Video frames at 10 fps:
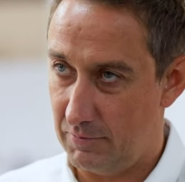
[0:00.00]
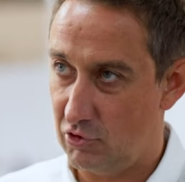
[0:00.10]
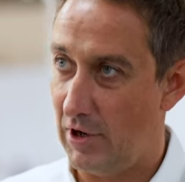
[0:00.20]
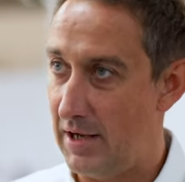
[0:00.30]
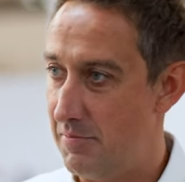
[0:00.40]

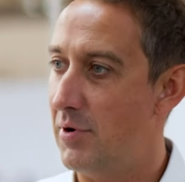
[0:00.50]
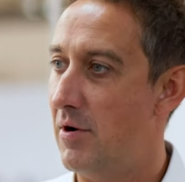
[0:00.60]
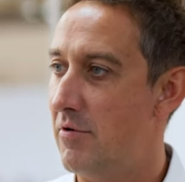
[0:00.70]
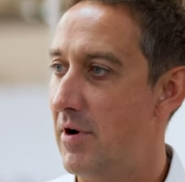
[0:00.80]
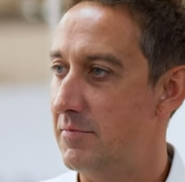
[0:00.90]
training
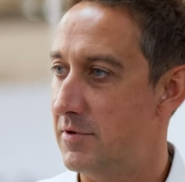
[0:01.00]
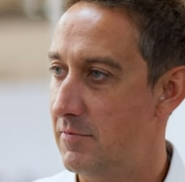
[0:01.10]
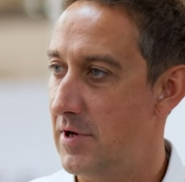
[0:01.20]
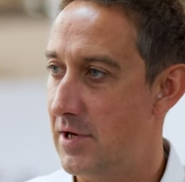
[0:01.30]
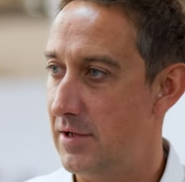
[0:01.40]
programs that
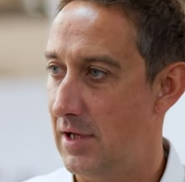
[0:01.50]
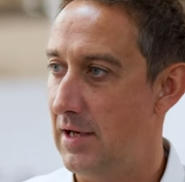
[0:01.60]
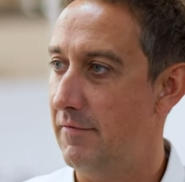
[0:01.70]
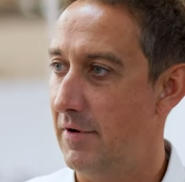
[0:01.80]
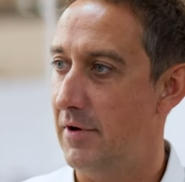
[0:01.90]
we can
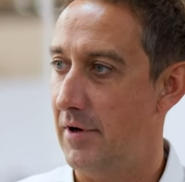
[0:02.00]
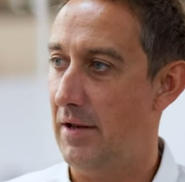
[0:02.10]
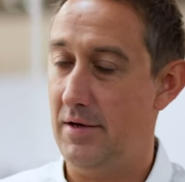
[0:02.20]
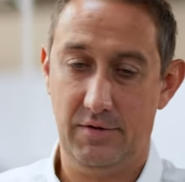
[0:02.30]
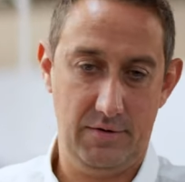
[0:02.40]
deliver like
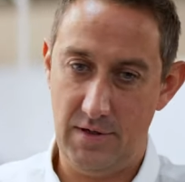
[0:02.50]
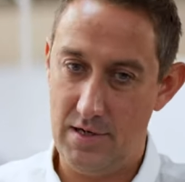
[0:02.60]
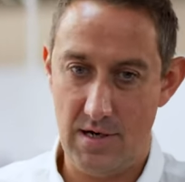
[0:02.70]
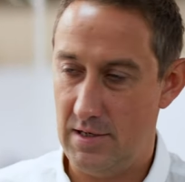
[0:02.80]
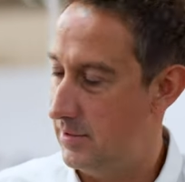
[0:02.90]
this
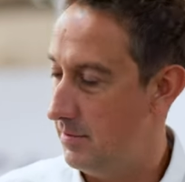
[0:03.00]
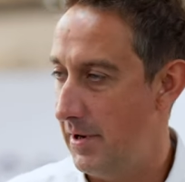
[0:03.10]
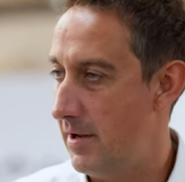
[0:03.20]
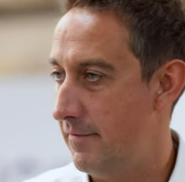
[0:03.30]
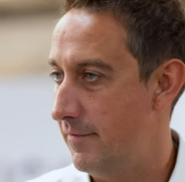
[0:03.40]
is the
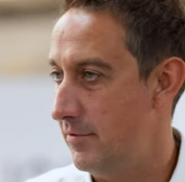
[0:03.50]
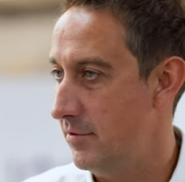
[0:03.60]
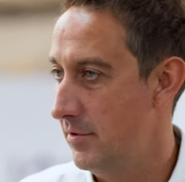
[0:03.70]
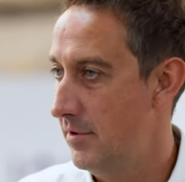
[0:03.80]
better for us.